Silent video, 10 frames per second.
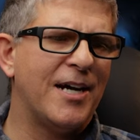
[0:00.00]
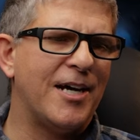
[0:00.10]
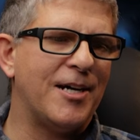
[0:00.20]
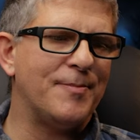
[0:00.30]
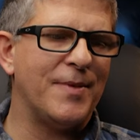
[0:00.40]

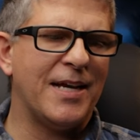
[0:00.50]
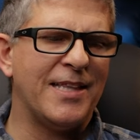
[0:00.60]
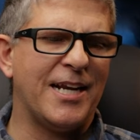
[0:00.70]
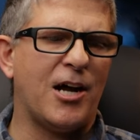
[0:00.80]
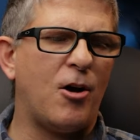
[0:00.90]
Um,
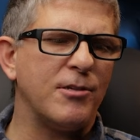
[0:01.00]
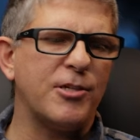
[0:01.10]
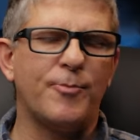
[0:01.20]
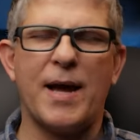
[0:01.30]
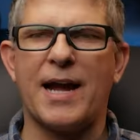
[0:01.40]
and then I
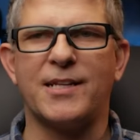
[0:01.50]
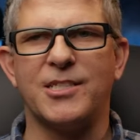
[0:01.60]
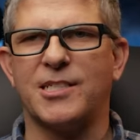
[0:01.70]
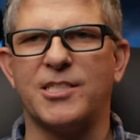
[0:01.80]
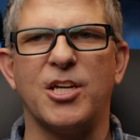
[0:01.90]
also packed
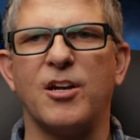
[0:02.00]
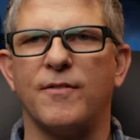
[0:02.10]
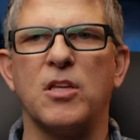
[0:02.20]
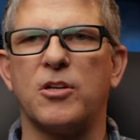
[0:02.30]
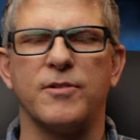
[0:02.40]
just a ton
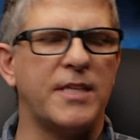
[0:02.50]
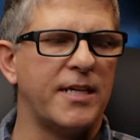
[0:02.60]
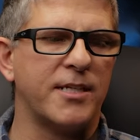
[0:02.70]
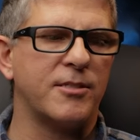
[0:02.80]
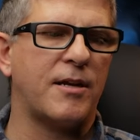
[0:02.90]
of little
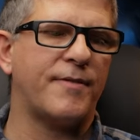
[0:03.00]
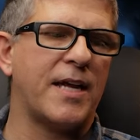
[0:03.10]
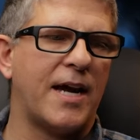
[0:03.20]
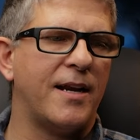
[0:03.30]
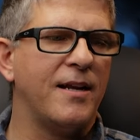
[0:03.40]
things. I've
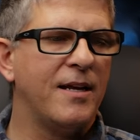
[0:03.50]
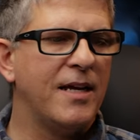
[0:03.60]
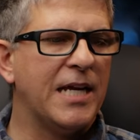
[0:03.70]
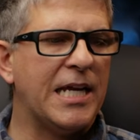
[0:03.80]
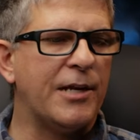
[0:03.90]
got
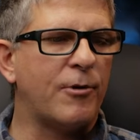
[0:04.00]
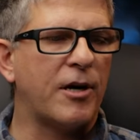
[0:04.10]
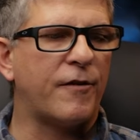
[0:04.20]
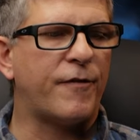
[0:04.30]
anywhere